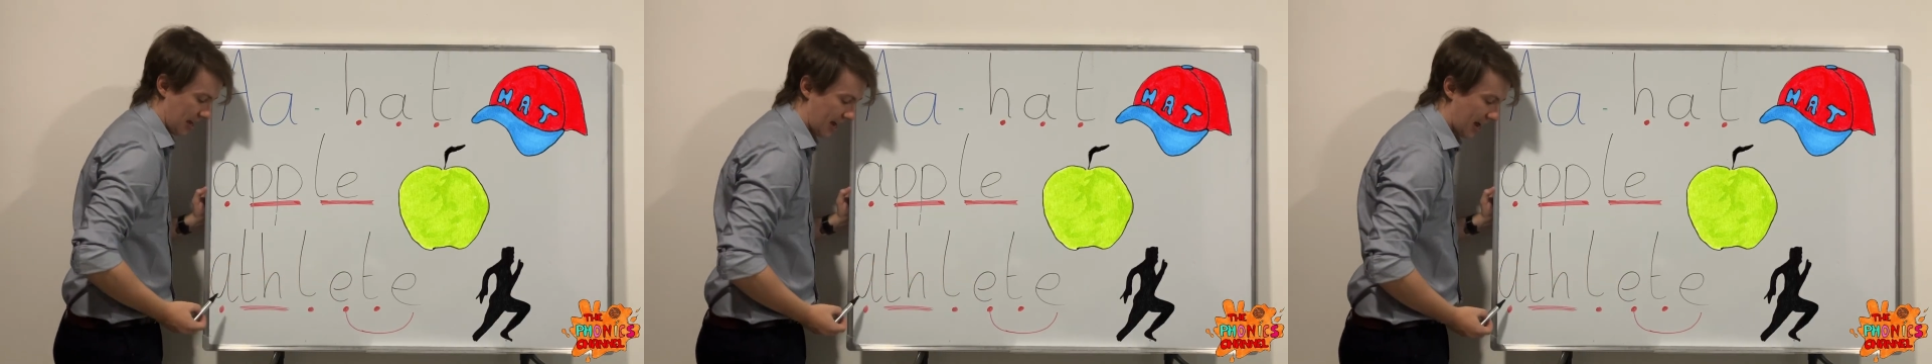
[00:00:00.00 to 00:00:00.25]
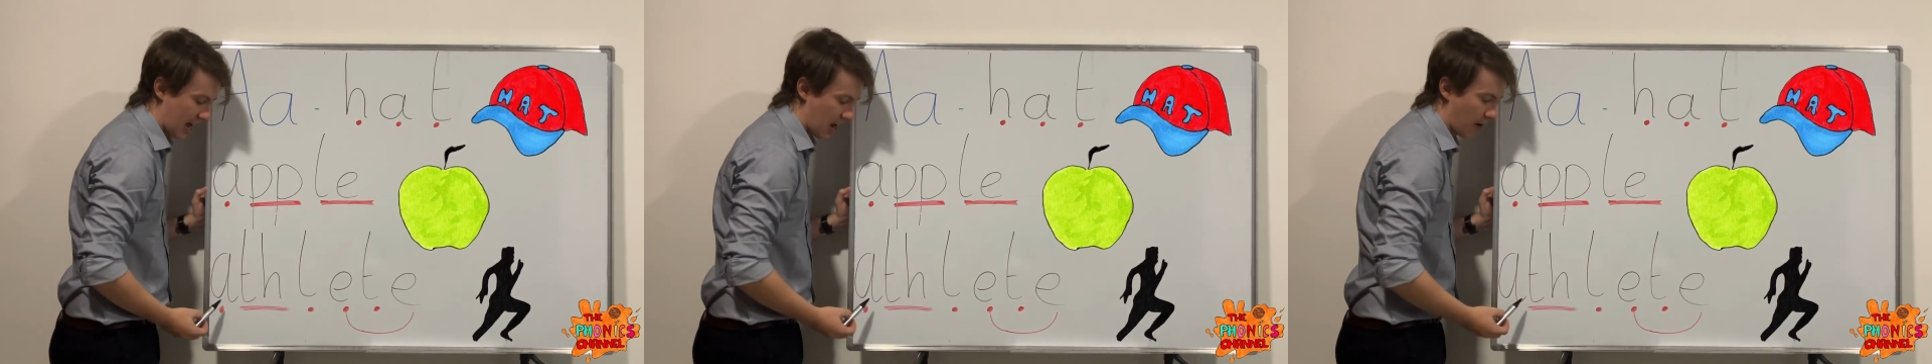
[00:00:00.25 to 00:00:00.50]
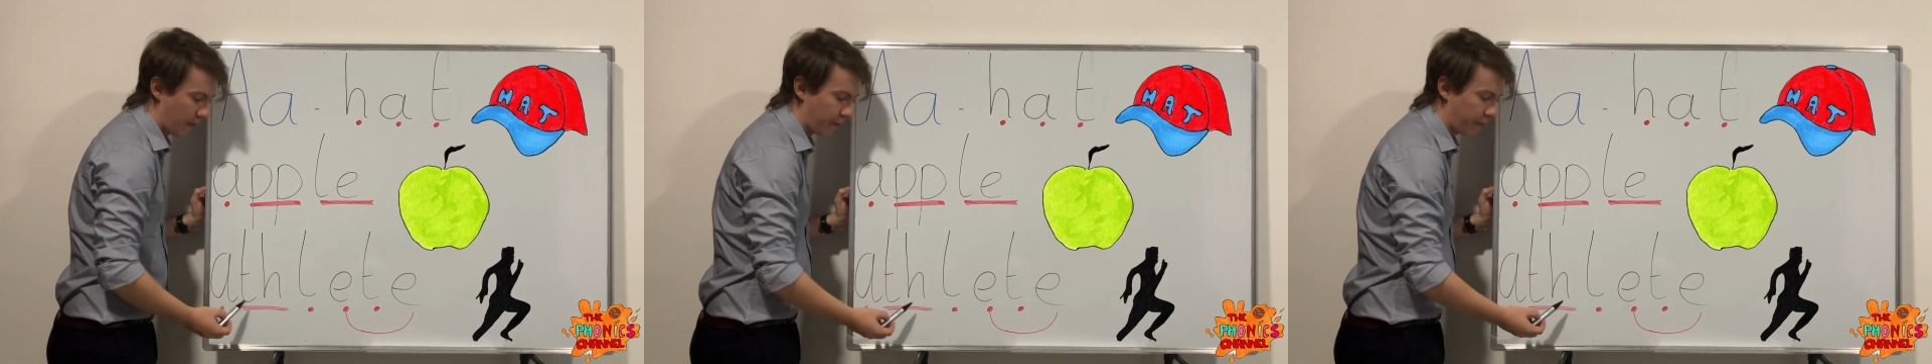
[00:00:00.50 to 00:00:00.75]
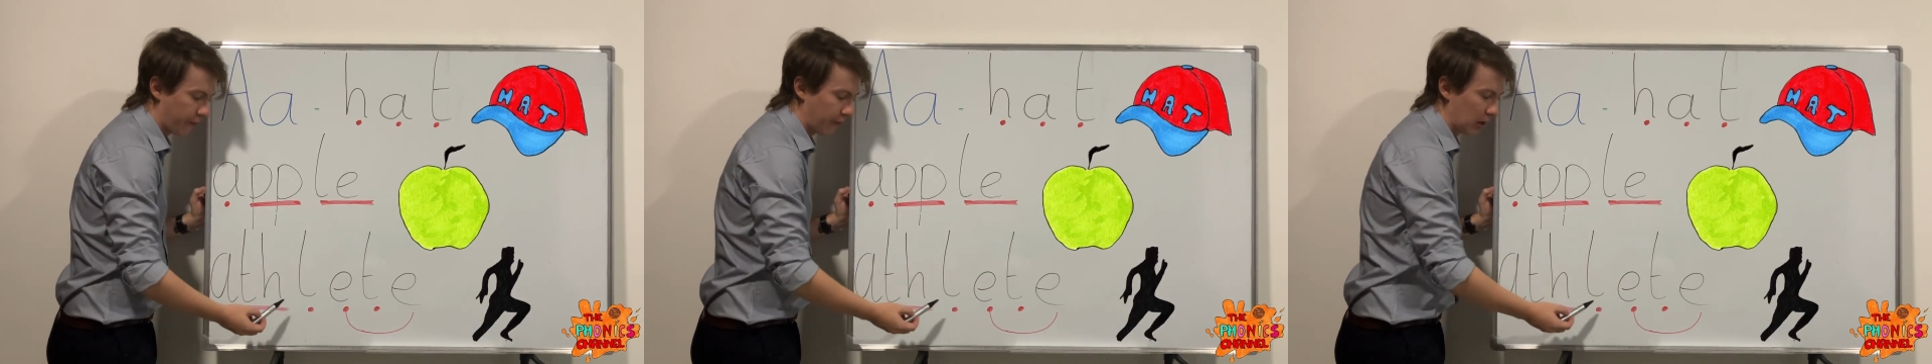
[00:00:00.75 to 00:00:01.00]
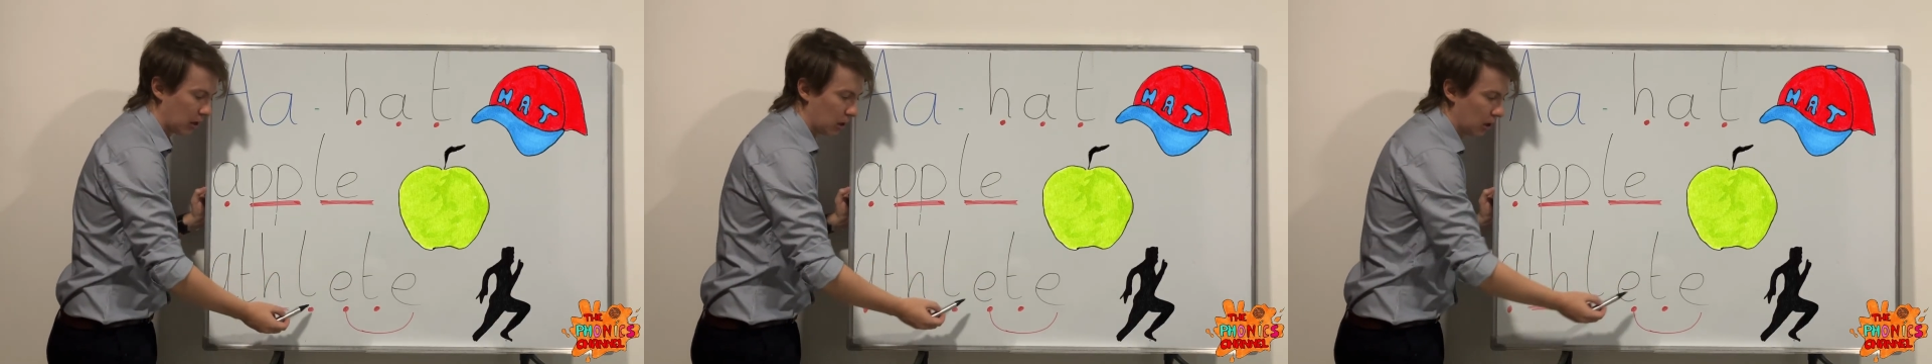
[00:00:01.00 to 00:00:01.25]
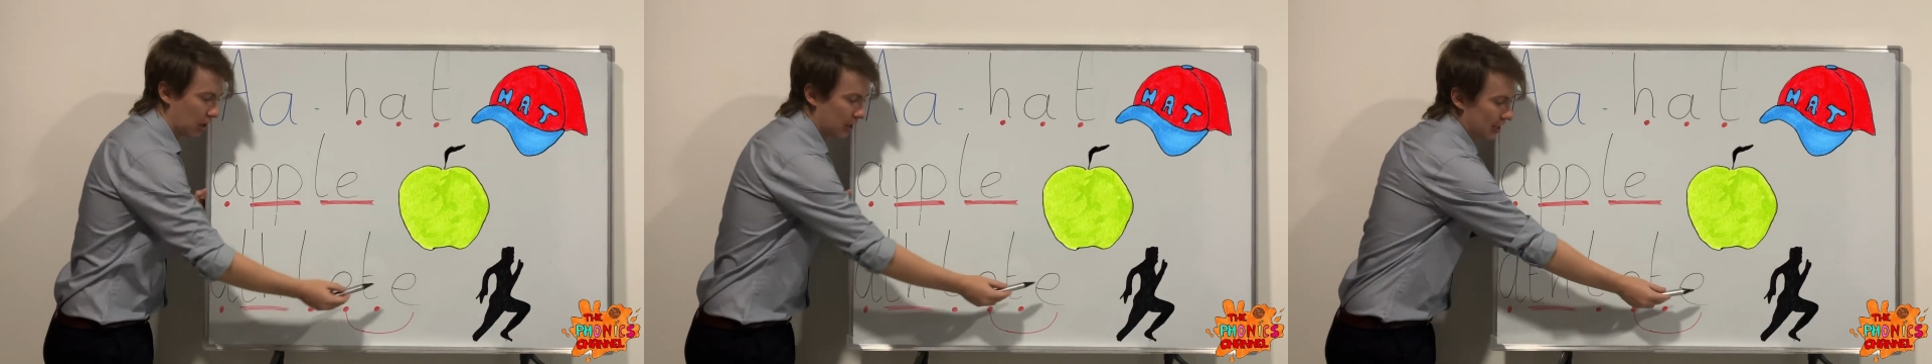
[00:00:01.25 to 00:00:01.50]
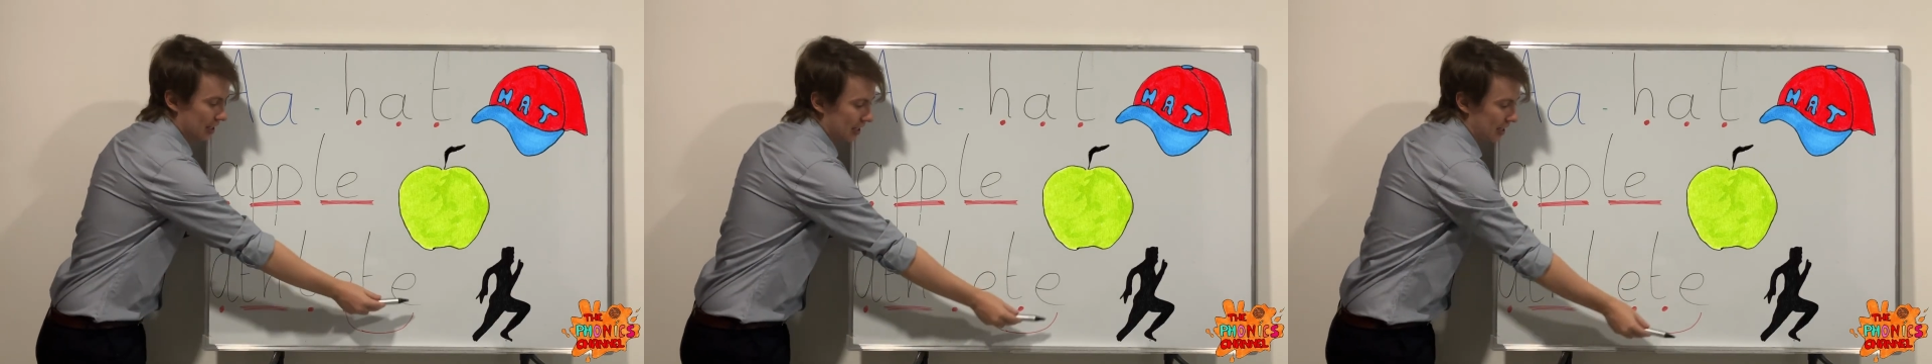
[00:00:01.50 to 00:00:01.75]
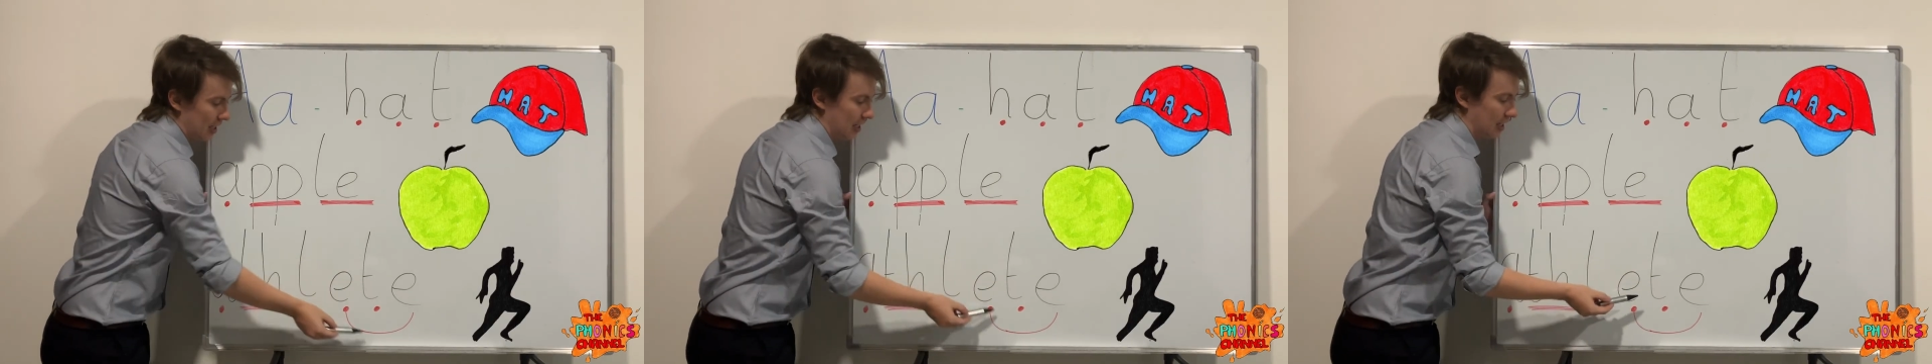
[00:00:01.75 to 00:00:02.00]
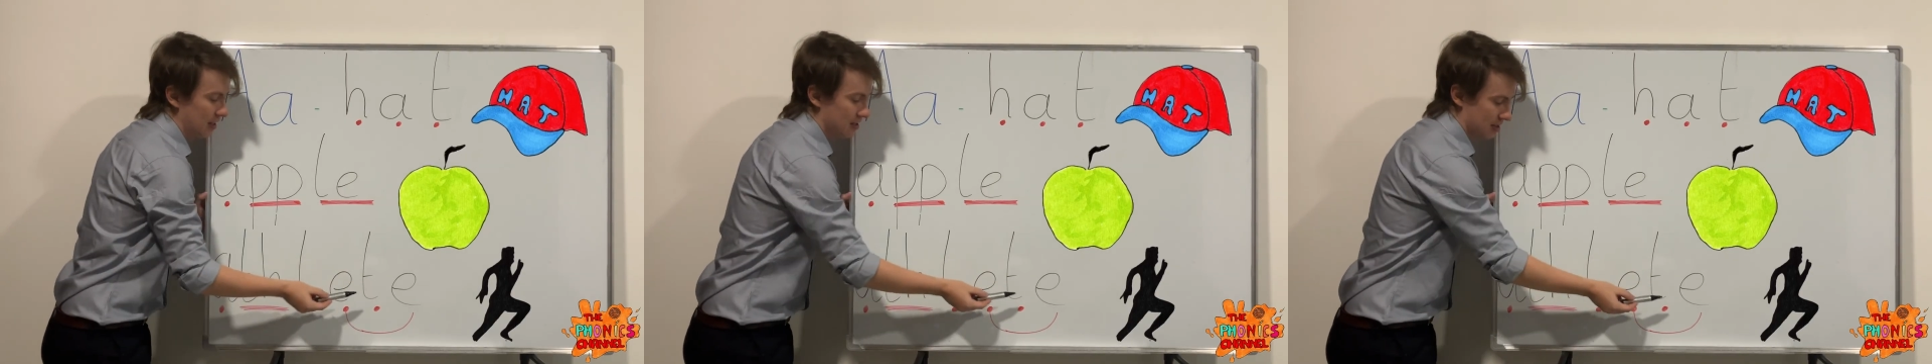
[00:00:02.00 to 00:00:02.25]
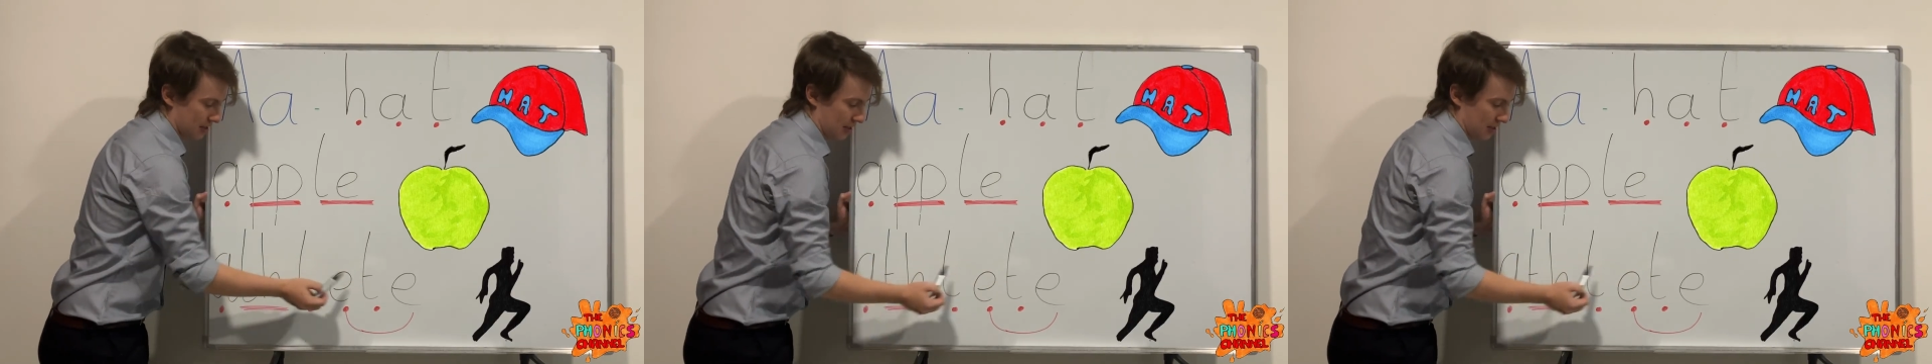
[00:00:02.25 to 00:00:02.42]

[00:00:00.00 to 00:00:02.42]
A, u, e, t.